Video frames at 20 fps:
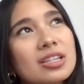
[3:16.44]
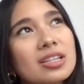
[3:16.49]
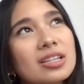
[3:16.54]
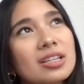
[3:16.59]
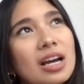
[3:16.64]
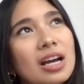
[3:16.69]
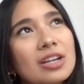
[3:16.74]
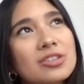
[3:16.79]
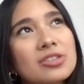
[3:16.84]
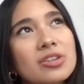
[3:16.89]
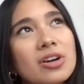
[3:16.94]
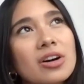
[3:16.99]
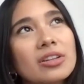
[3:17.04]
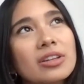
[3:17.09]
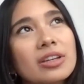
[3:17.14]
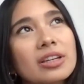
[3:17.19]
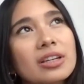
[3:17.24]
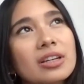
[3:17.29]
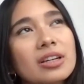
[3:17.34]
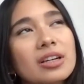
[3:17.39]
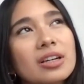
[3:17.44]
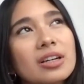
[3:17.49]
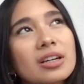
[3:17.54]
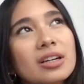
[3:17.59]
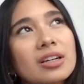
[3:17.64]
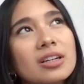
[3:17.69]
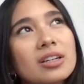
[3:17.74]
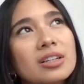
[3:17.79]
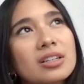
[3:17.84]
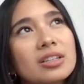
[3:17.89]
I saw like
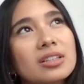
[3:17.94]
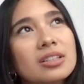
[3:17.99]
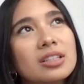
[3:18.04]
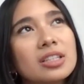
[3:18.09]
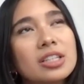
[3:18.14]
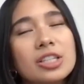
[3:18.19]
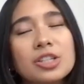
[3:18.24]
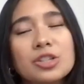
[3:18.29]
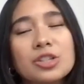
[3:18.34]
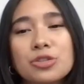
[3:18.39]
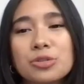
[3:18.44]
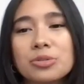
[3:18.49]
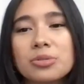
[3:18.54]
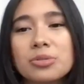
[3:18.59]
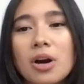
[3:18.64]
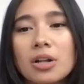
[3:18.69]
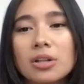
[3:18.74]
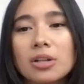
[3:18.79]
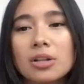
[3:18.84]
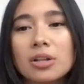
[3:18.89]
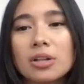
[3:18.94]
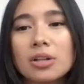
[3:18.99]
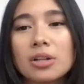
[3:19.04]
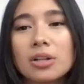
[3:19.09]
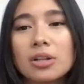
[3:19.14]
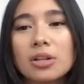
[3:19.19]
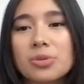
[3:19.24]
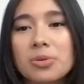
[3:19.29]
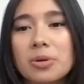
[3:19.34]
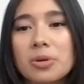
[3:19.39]
a True Hollywood
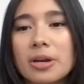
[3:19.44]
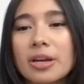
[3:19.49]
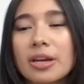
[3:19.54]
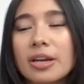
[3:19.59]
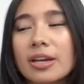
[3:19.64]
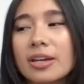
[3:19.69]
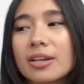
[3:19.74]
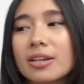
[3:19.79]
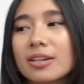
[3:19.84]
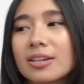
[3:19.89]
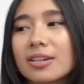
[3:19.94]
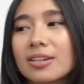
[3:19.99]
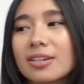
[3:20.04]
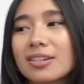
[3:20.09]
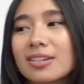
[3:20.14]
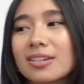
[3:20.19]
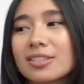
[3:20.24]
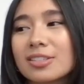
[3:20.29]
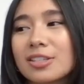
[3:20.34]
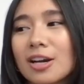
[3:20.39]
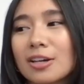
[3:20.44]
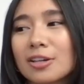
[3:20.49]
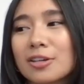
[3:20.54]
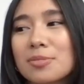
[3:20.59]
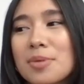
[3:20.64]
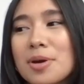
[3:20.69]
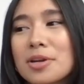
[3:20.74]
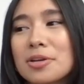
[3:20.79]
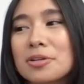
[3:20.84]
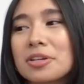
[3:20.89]
Story
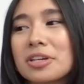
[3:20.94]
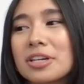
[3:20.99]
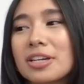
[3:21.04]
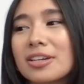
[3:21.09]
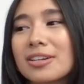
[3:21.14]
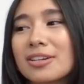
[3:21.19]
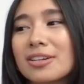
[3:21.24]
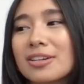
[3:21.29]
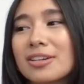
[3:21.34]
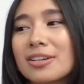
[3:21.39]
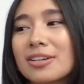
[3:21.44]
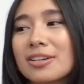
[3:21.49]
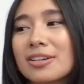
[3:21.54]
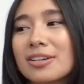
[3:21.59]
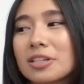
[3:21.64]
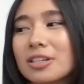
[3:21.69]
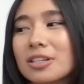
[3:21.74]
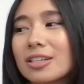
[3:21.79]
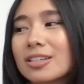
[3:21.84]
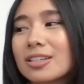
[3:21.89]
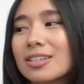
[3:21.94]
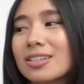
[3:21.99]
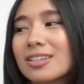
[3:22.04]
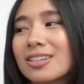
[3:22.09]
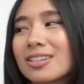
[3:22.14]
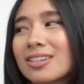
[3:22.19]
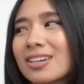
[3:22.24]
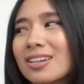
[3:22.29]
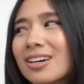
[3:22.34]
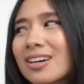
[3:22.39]
documentary of her,
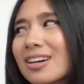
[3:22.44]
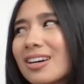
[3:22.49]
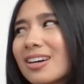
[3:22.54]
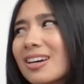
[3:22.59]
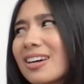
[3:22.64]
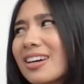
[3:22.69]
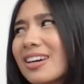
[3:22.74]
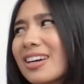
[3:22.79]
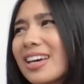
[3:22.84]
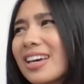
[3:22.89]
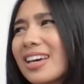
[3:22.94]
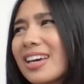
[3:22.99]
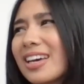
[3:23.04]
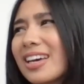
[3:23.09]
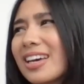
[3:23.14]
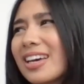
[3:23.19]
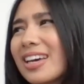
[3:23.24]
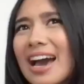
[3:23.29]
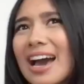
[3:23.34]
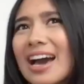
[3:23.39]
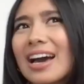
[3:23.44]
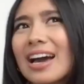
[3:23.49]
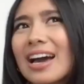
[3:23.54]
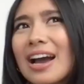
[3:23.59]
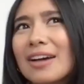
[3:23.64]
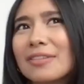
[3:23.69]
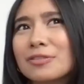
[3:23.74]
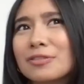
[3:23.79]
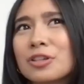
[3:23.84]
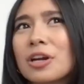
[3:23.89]
and that
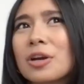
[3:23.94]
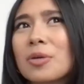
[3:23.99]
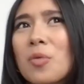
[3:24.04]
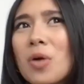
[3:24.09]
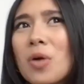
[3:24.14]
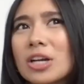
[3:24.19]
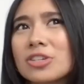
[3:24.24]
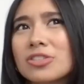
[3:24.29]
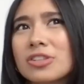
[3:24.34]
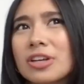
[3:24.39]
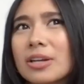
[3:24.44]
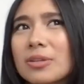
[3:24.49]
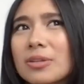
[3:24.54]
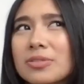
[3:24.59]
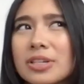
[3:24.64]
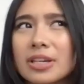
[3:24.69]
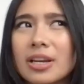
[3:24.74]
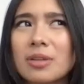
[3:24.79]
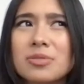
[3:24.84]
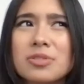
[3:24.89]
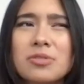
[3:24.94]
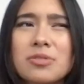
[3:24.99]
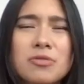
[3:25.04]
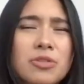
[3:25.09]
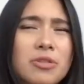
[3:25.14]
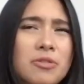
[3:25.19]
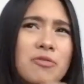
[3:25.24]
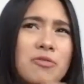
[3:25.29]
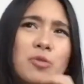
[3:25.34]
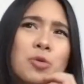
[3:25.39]
after I watched that, I was in
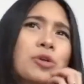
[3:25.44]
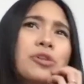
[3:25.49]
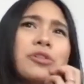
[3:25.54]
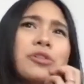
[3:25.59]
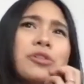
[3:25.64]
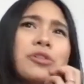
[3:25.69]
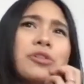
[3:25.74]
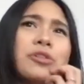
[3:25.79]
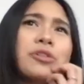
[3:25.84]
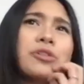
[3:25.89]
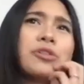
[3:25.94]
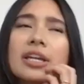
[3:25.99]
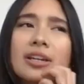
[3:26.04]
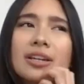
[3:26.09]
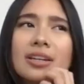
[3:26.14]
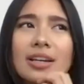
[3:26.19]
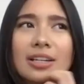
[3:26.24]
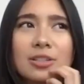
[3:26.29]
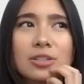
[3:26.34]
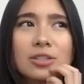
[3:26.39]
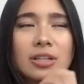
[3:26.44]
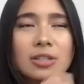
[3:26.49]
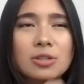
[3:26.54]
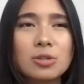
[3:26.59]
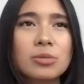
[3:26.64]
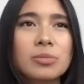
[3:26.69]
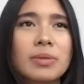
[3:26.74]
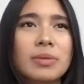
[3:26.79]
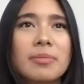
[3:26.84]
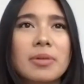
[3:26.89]
the 4th grade. I
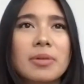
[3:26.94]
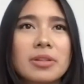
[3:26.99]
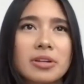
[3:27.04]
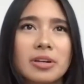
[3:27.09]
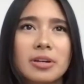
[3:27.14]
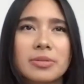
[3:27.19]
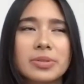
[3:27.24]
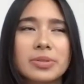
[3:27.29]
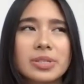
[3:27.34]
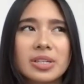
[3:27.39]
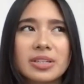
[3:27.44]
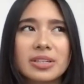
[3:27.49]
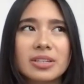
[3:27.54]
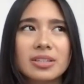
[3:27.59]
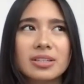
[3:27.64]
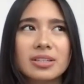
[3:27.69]
told my mother, I was like,